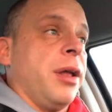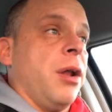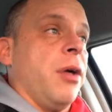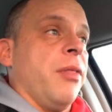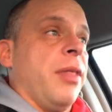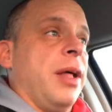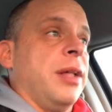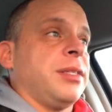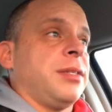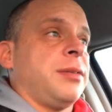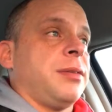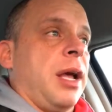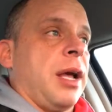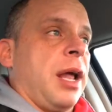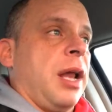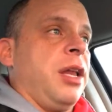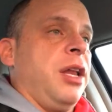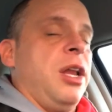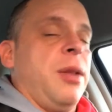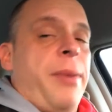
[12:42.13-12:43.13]
You
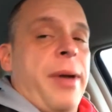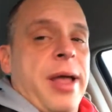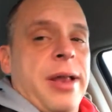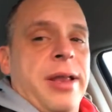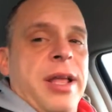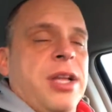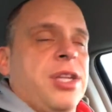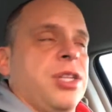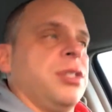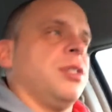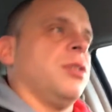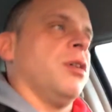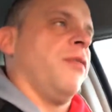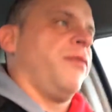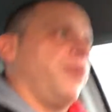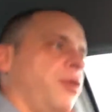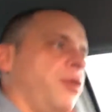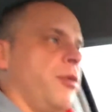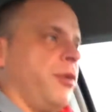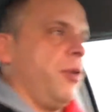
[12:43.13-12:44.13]
need to pay attention. So
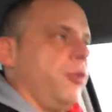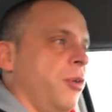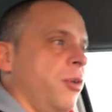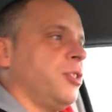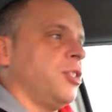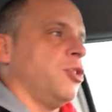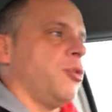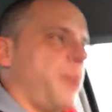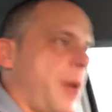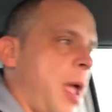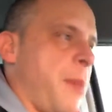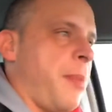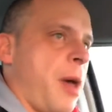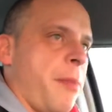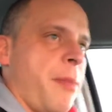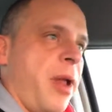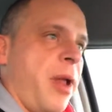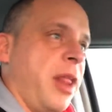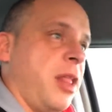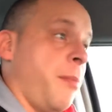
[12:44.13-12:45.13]
if you're using your PayPal
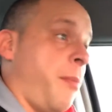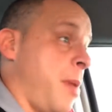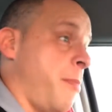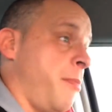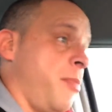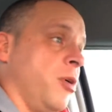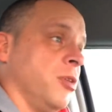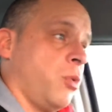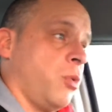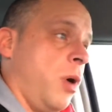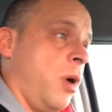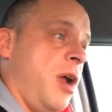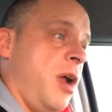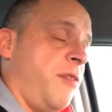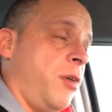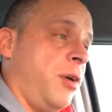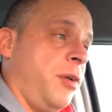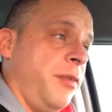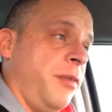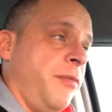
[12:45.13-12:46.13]
money to pay bills or
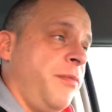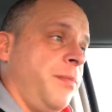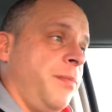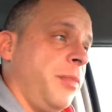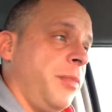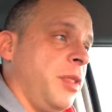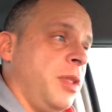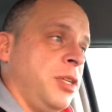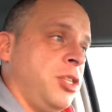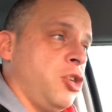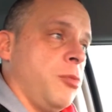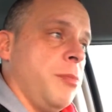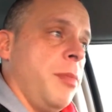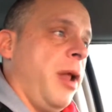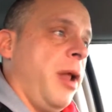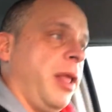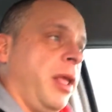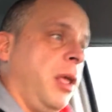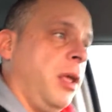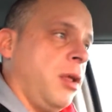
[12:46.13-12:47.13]
whatever, it's your
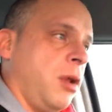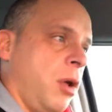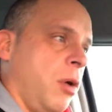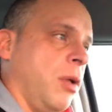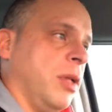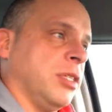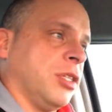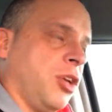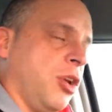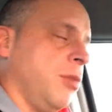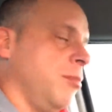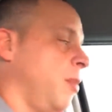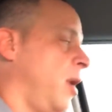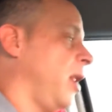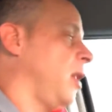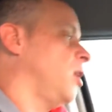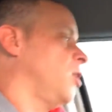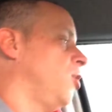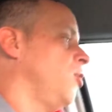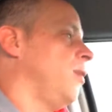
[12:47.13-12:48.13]
money. That's good
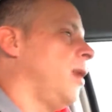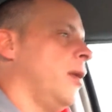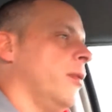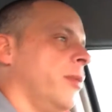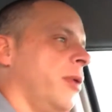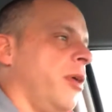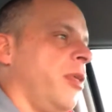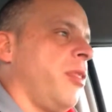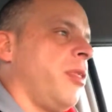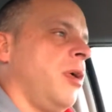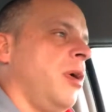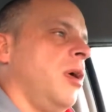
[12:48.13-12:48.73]
money to do that with.